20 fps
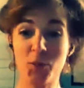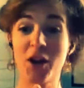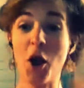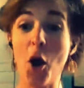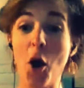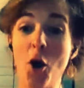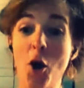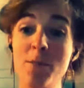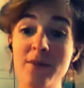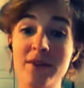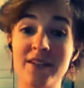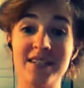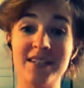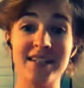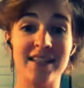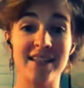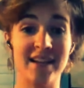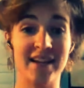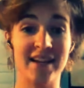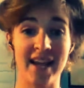opens, and
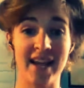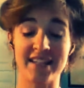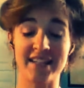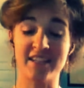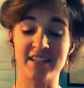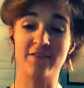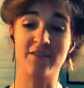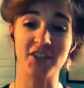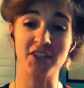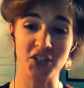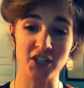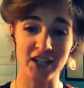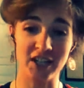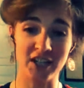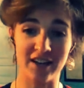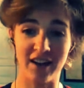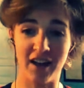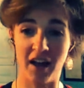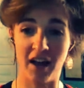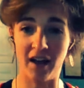then he has a
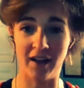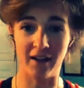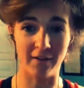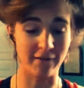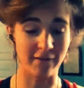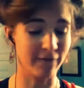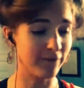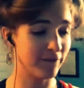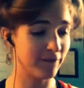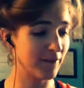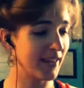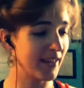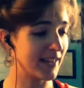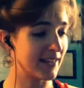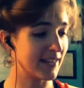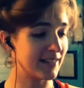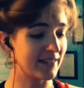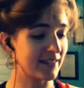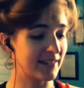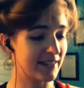vision of
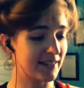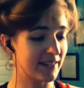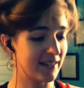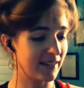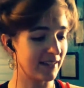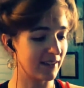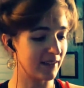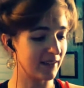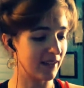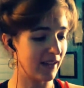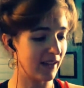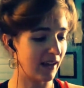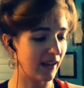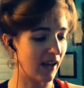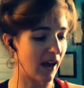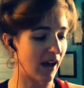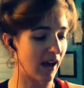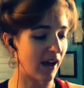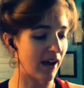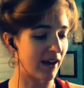his
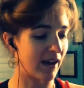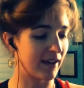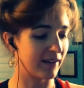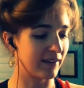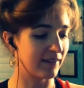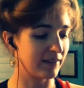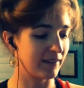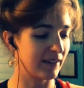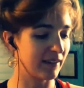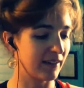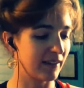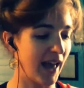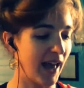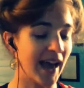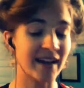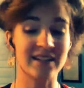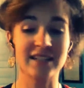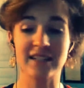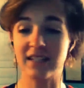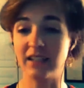
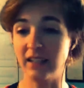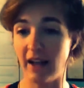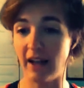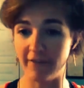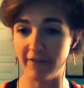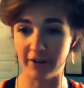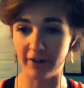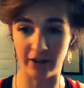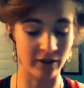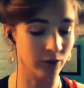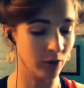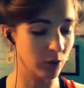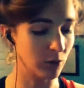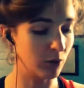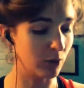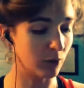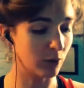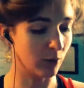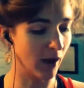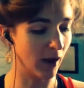ex-lover
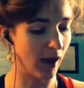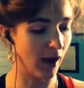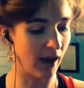who